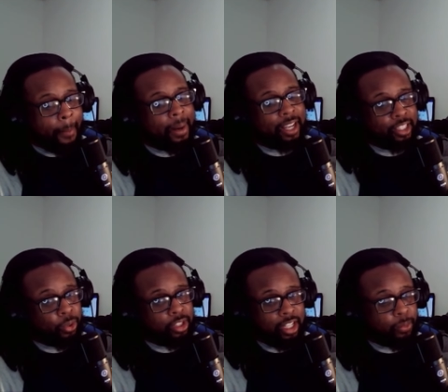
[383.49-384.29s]
by
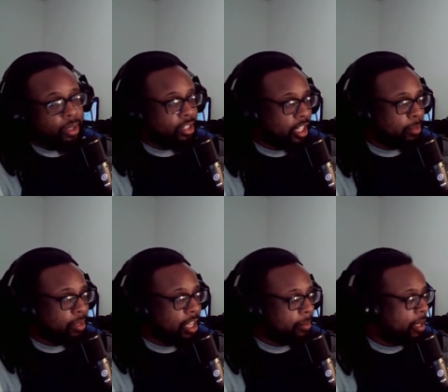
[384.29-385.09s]
associating with
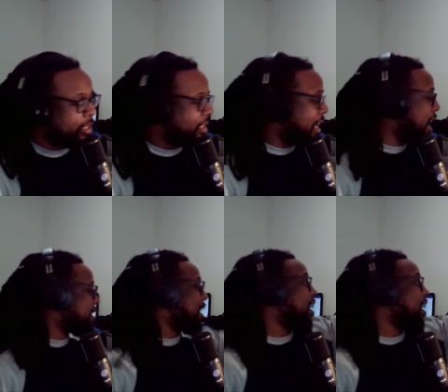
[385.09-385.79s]
Judgment Day with us, because outside